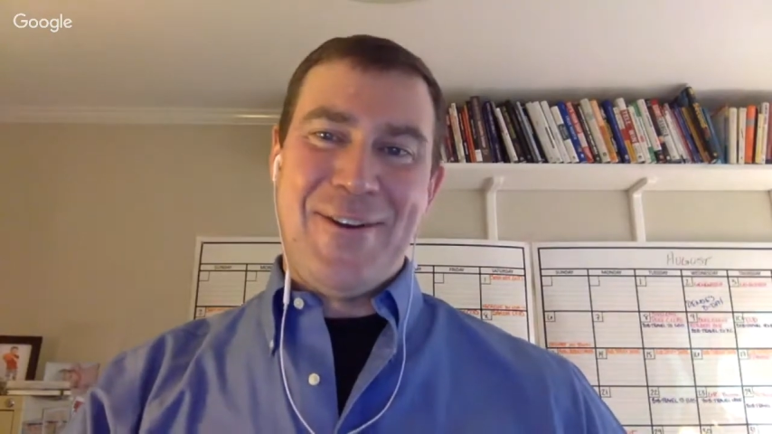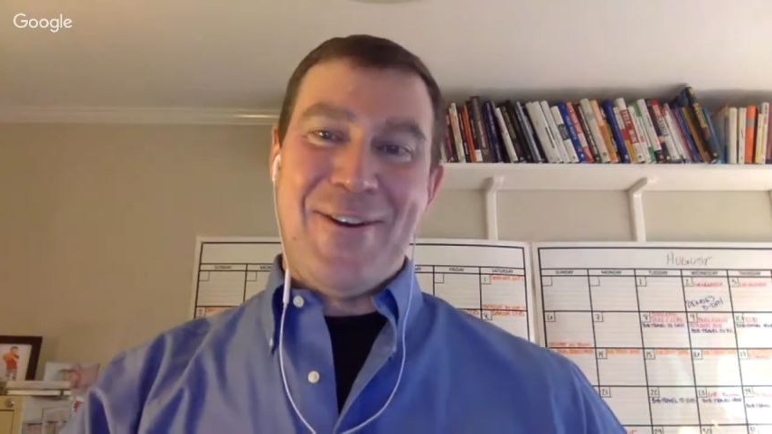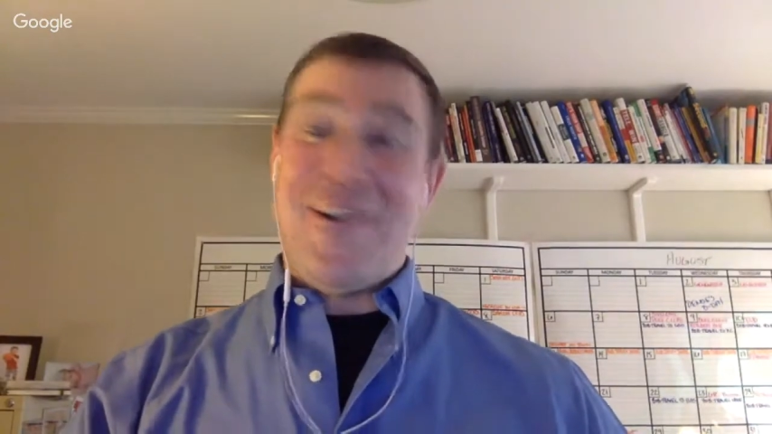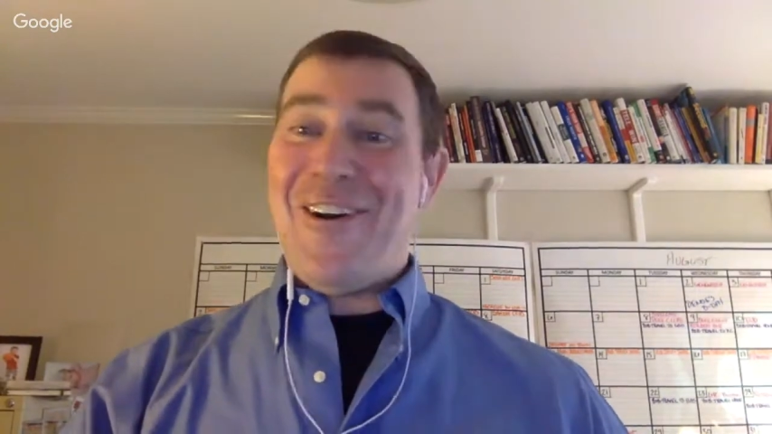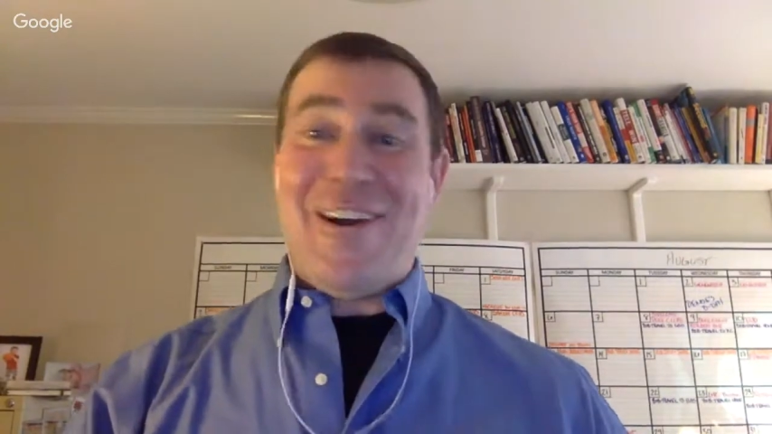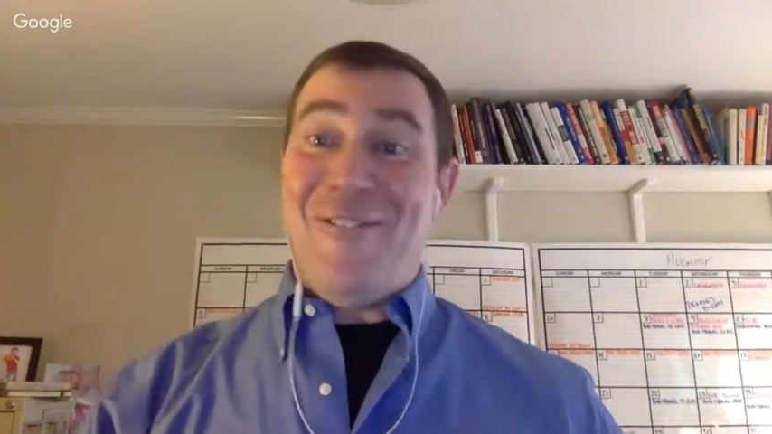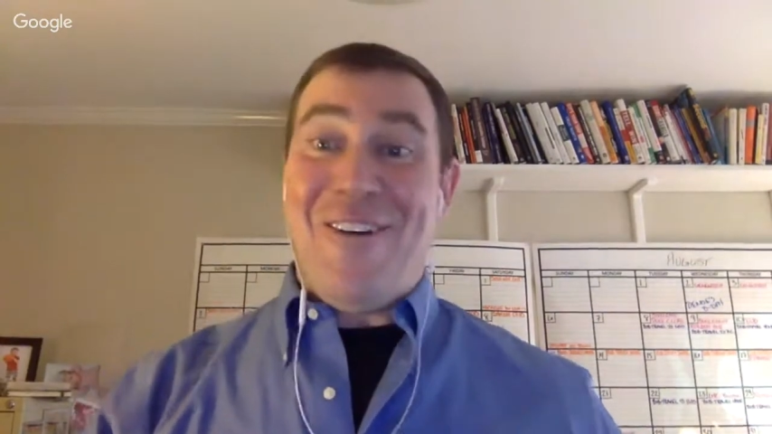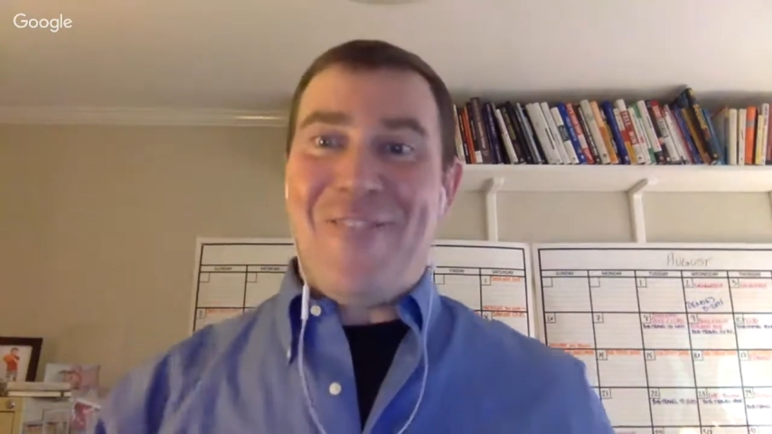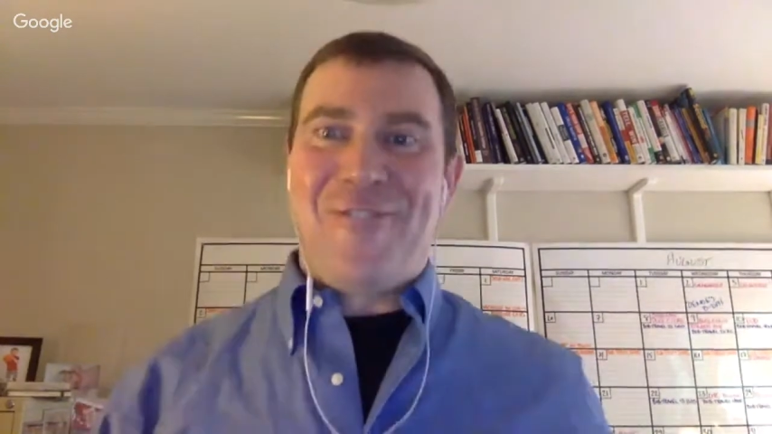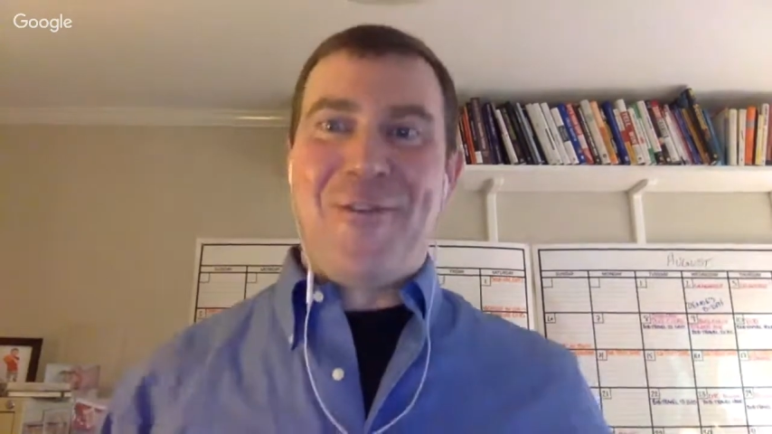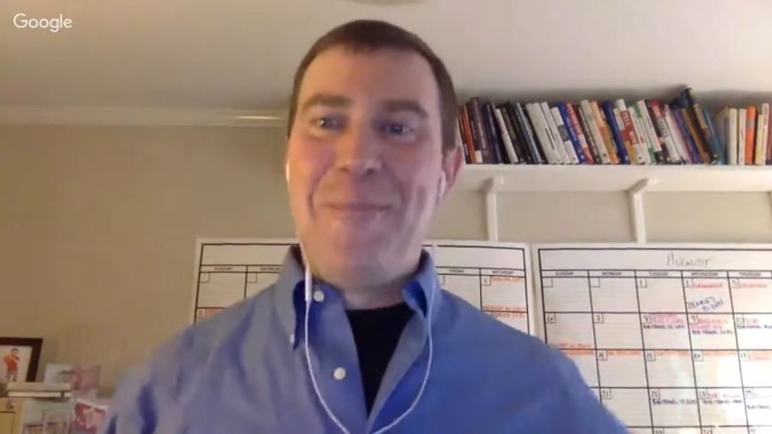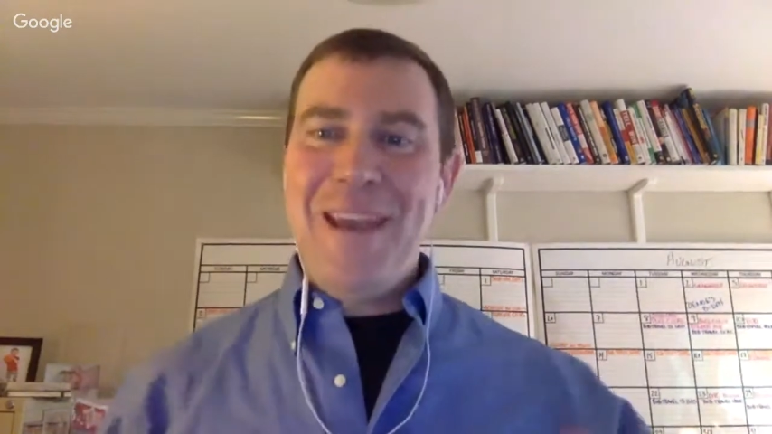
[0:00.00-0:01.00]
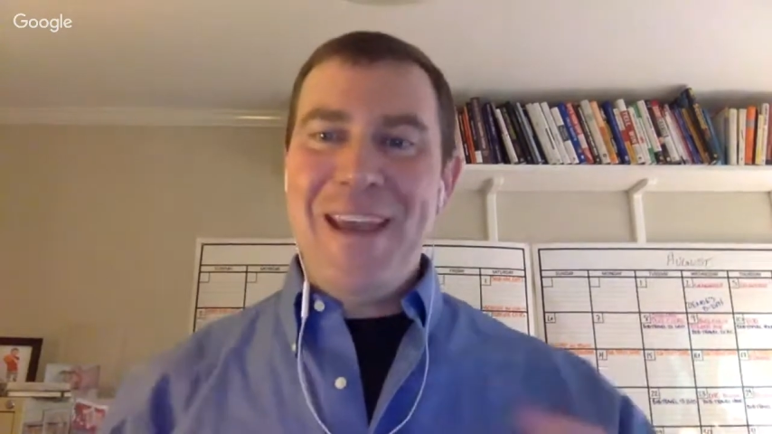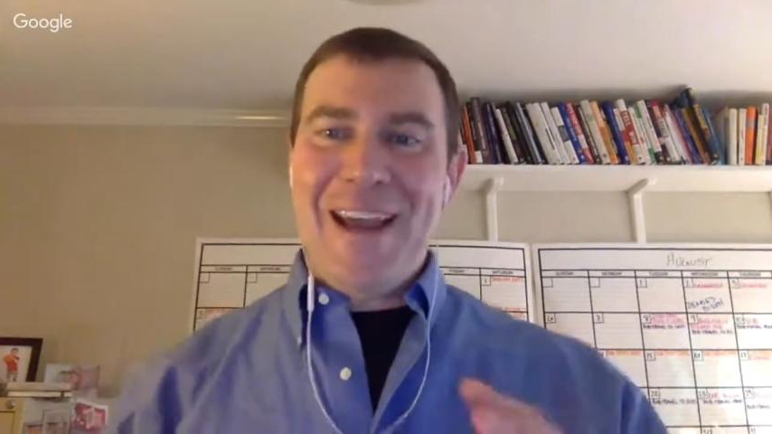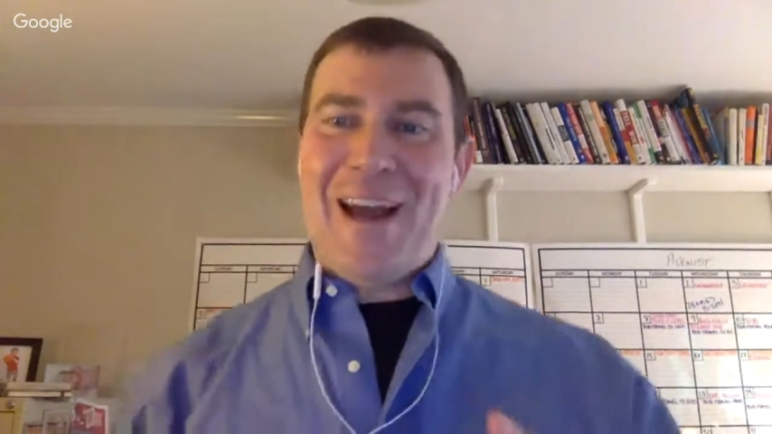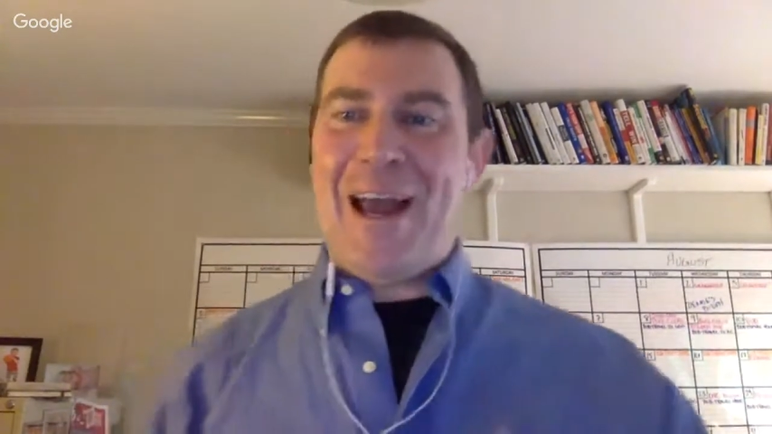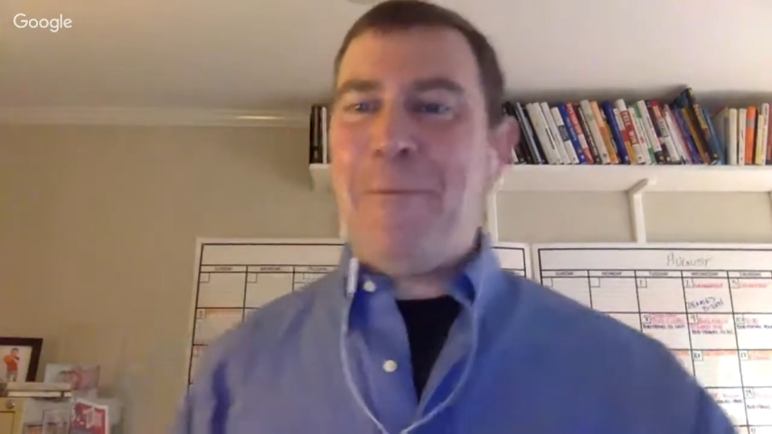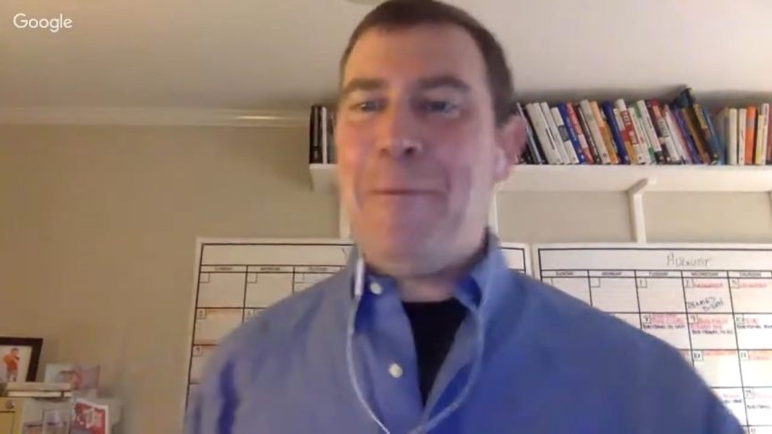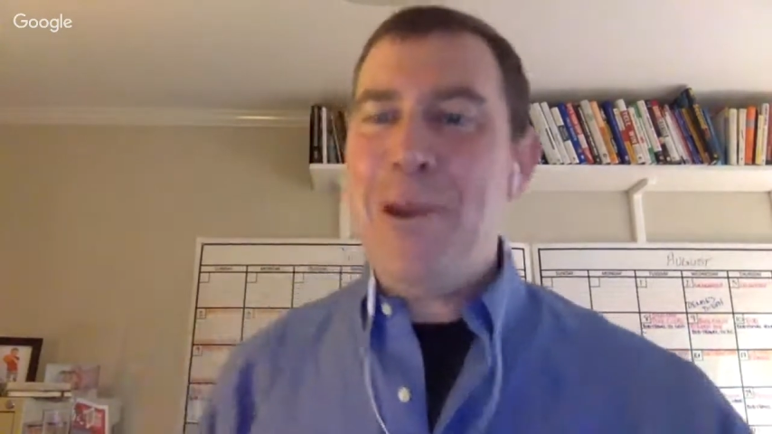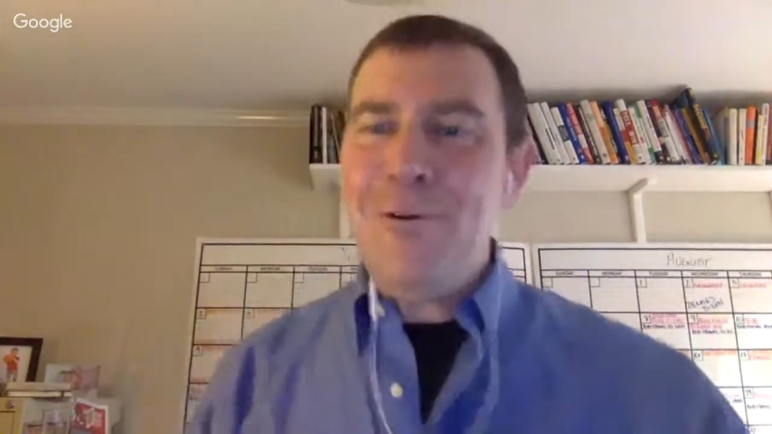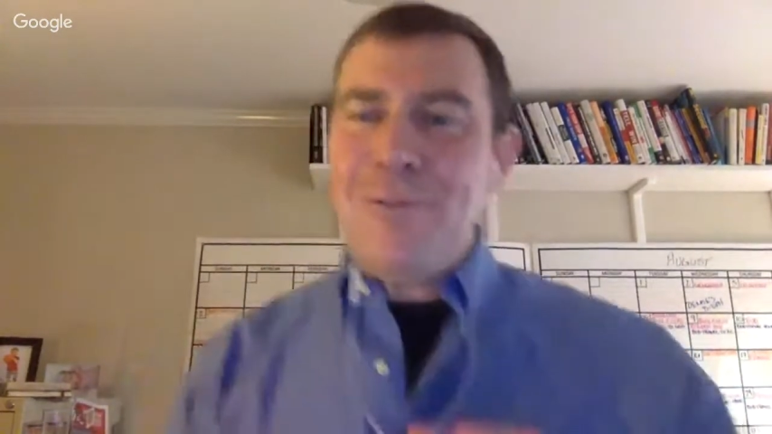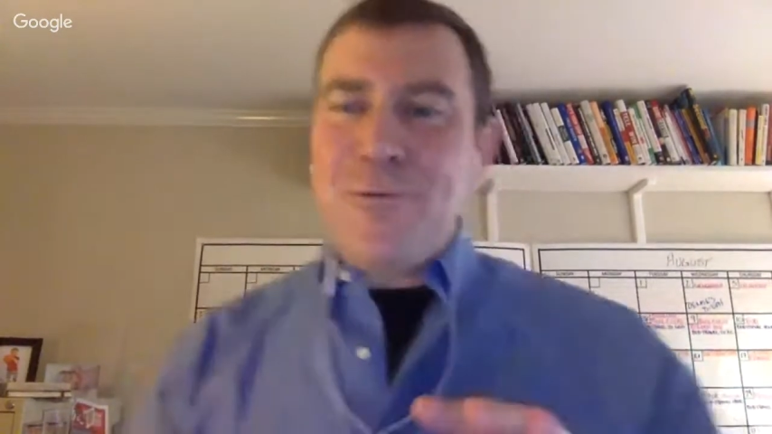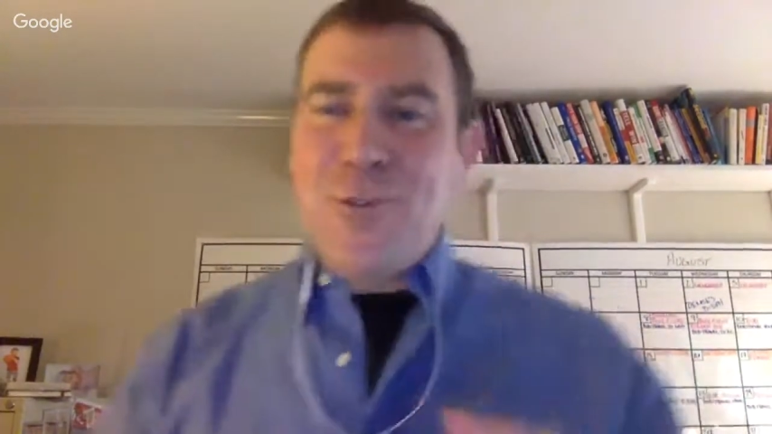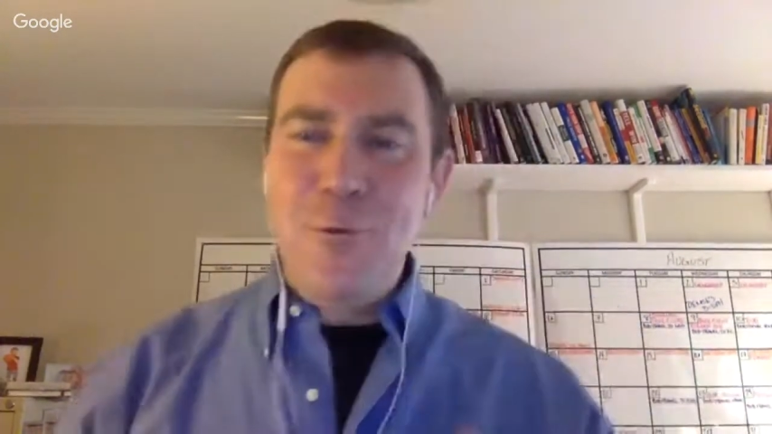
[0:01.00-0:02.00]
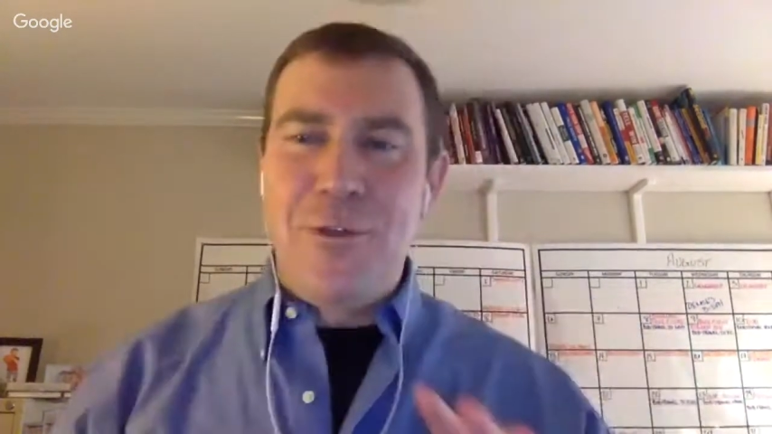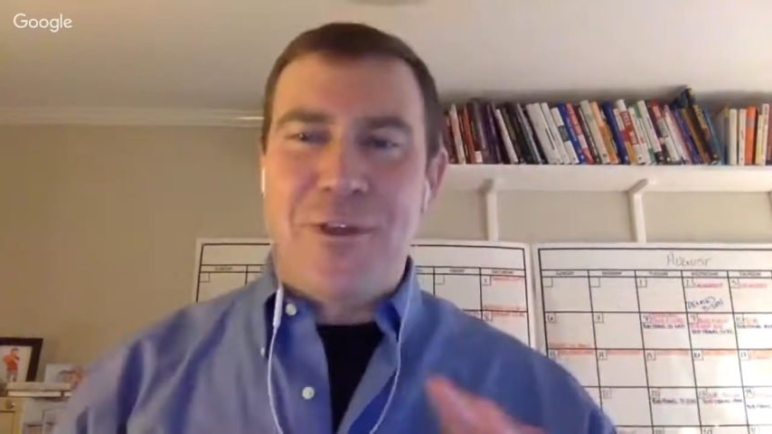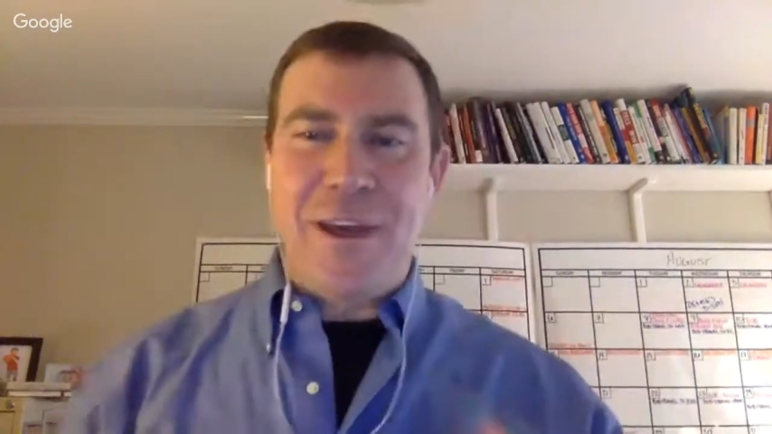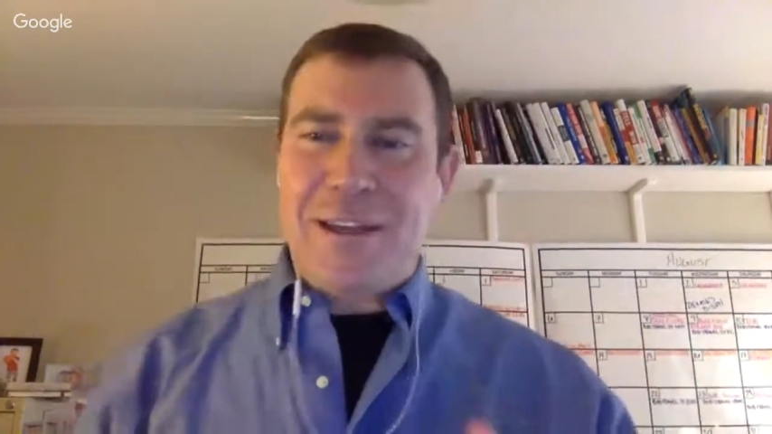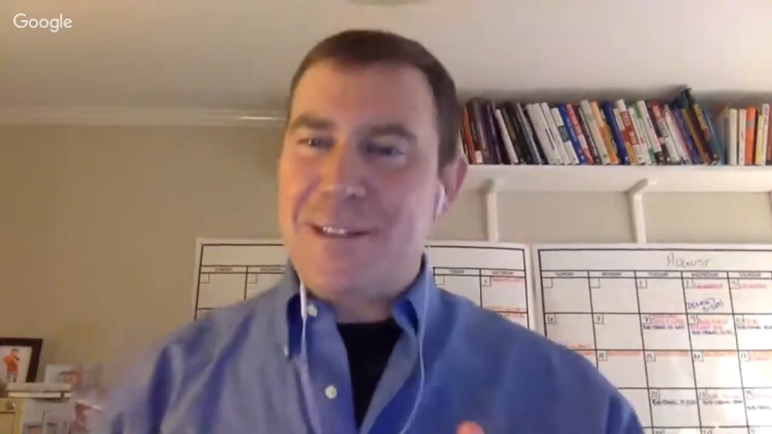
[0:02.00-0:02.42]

All right. Well, for me, I'm hearing two things.